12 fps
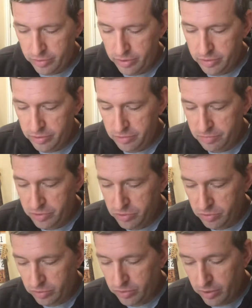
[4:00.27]

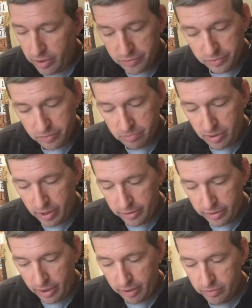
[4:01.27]
Interdimensional Crossrip
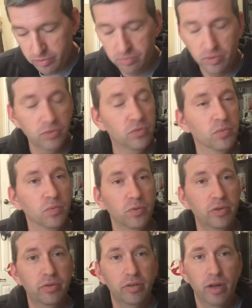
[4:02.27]
podcast, the most
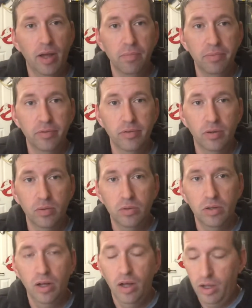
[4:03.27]
recent episode.
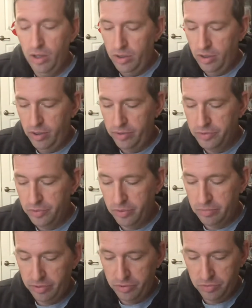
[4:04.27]
Uh,
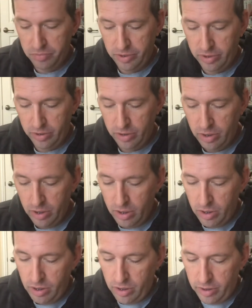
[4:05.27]
Troy Benjamin
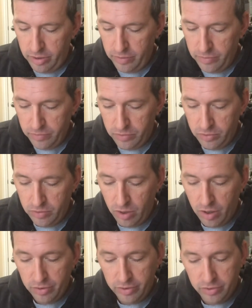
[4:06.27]
uh, interviewed
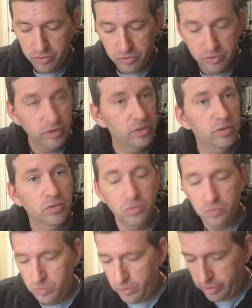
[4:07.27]
Arjen Tuiten,
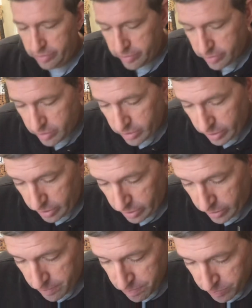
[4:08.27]
who was the